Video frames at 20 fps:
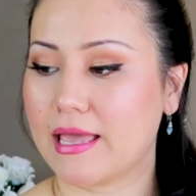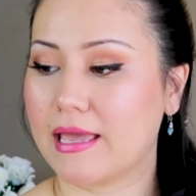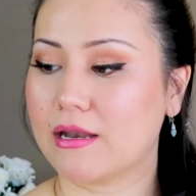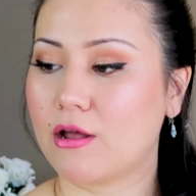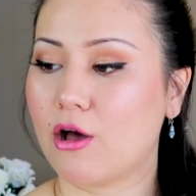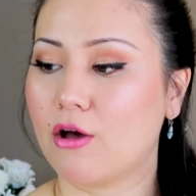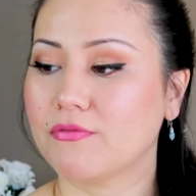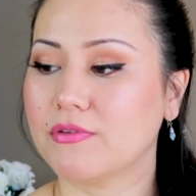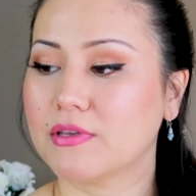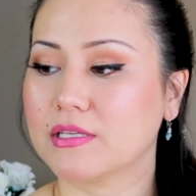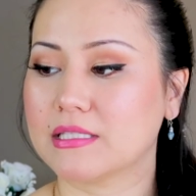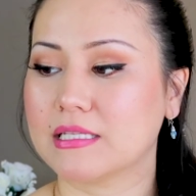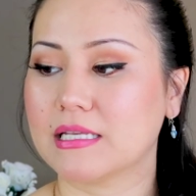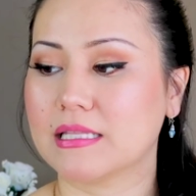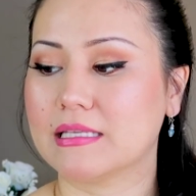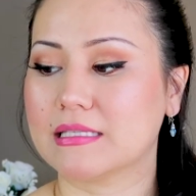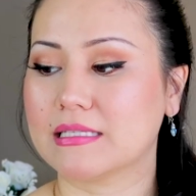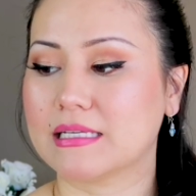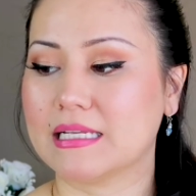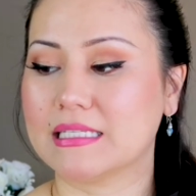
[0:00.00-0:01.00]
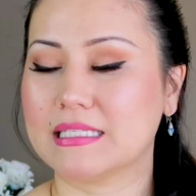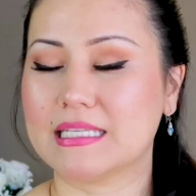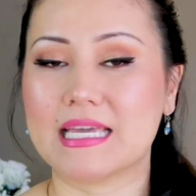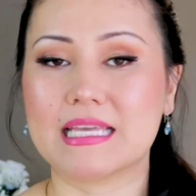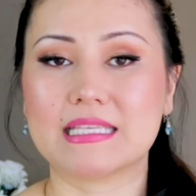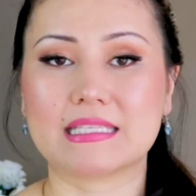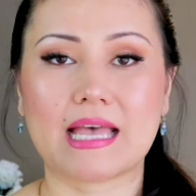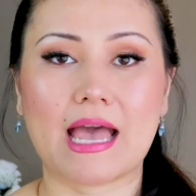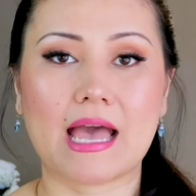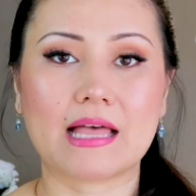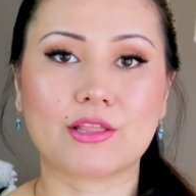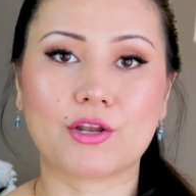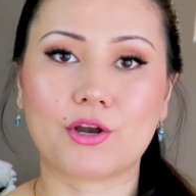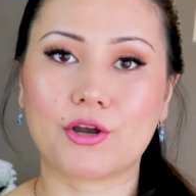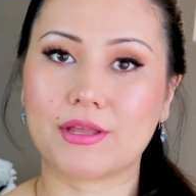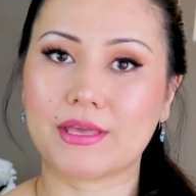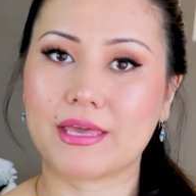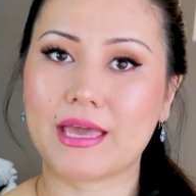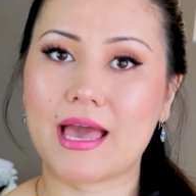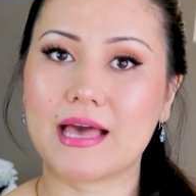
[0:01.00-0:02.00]
And obviously this contains
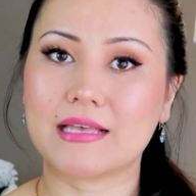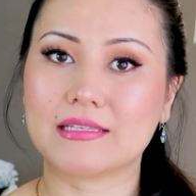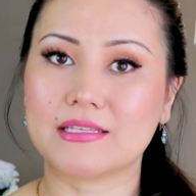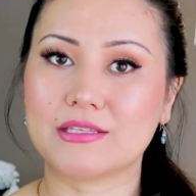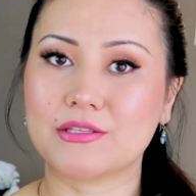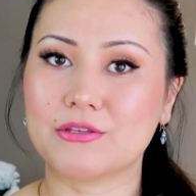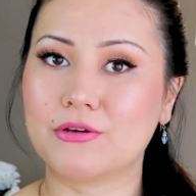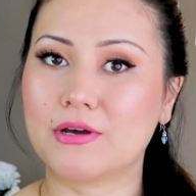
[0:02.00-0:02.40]
hyaluronic acid.